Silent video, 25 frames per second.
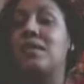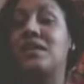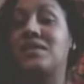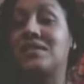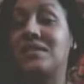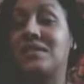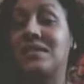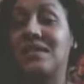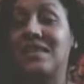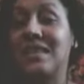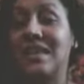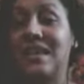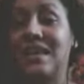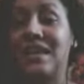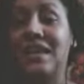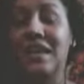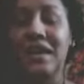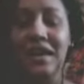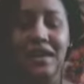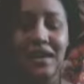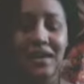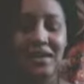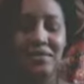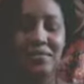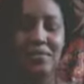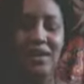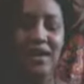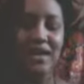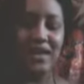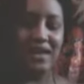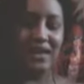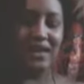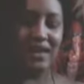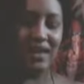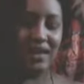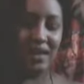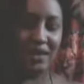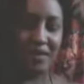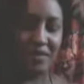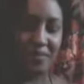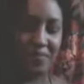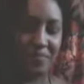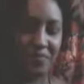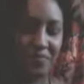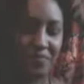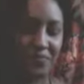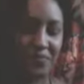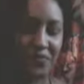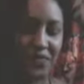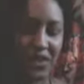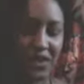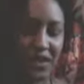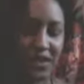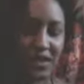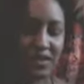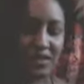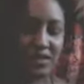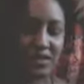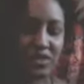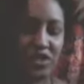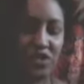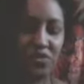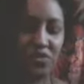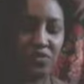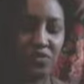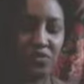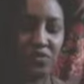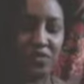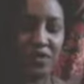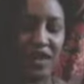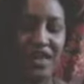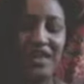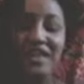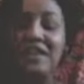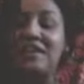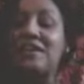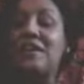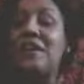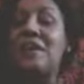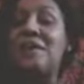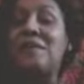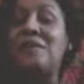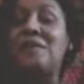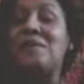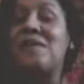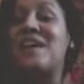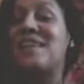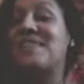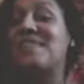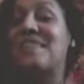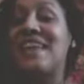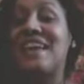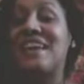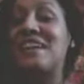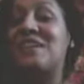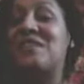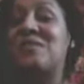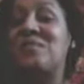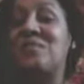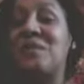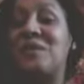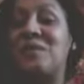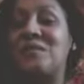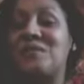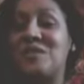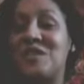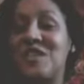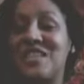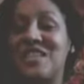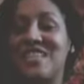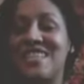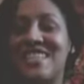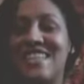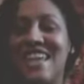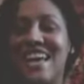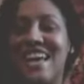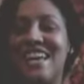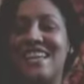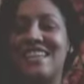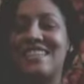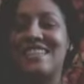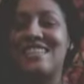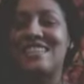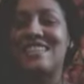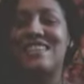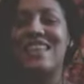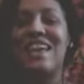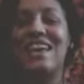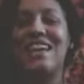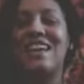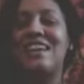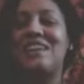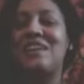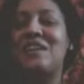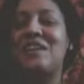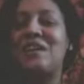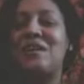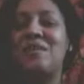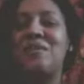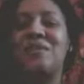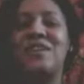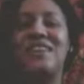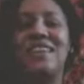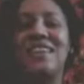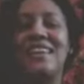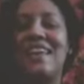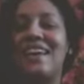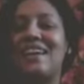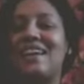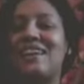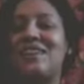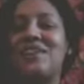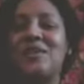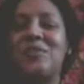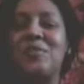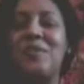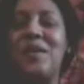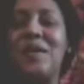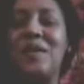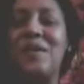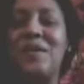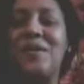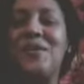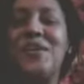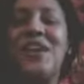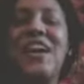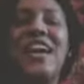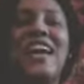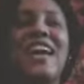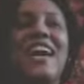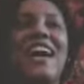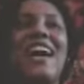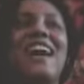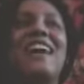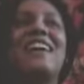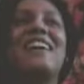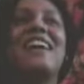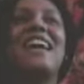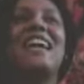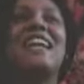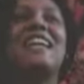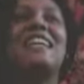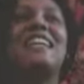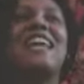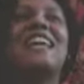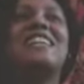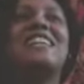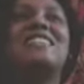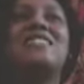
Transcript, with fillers: mentally, right? So let it go and let it grow, she says. Let it go and let it grow. And